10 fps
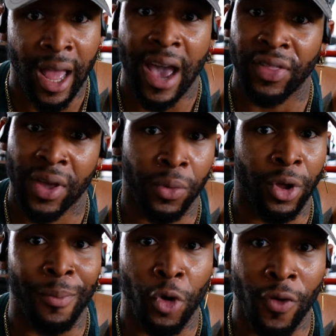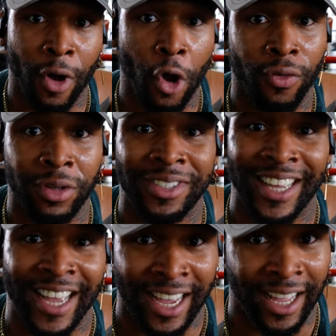and then we're gonna move over
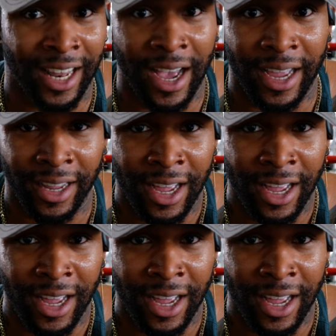to incline.